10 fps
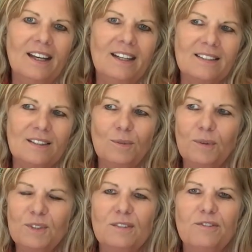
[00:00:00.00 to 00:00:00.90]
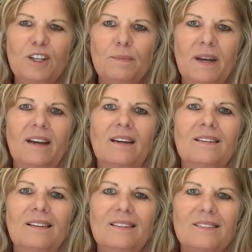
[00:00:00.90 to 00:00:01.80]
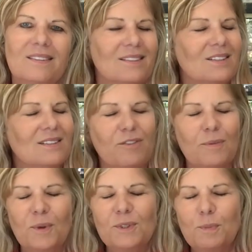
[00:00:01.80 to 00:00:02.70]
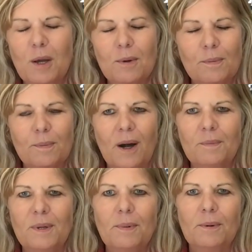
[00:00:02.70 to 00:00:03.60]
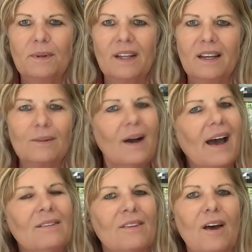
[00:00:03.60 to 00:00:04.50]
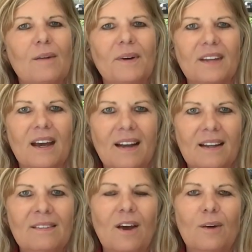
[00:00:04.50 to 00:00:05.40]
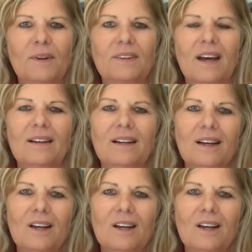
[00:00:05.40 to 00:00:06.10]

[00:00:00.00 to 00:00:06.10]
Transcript: And I said, what was the feedback? And she said, for the most part, people were like, well, hadn't thought about that.